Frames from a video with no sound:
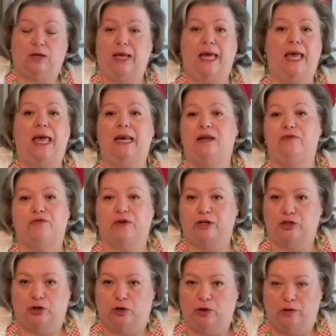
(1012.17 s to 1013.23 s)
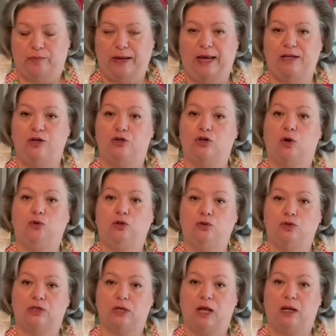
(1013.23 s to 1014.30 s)
any fresh herb, and you don't use
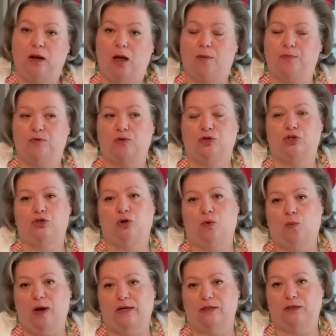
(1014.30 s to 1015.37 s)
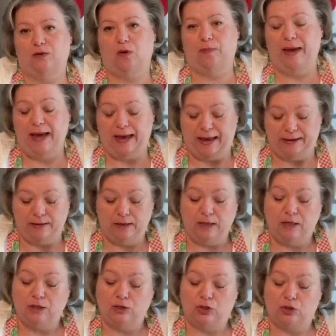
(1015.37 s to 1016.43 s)
it all up. Of course, you don't want it to go bad.
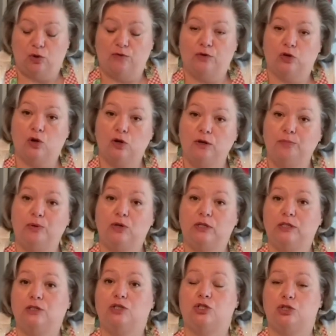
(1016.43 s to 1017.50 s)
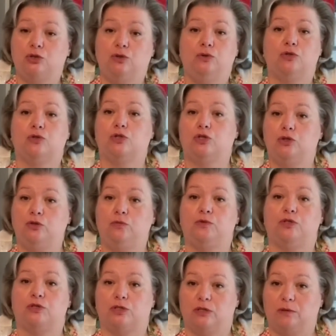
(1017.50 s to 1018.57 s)
So if you're going to put it in stews or soups
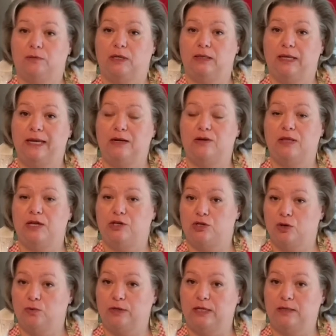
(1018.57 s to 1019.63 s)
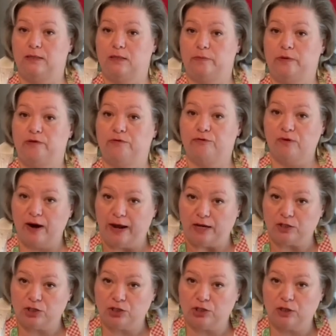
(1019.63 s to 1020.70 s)
or something later that you don't need it to be
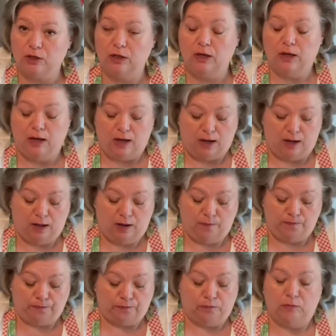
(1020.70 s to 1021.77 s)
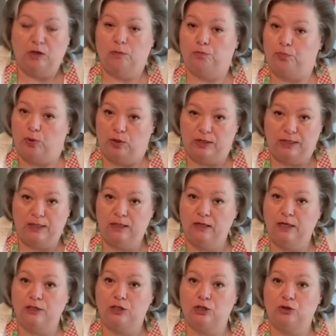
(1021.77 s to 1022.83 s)
fresh, put it in an
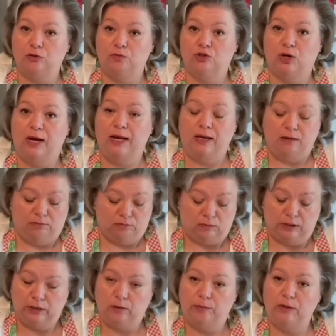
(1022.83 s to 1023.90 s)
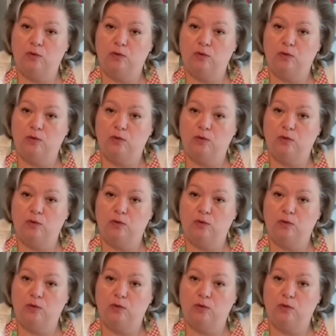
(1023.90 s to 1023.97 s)
ice cube tray, a little bit of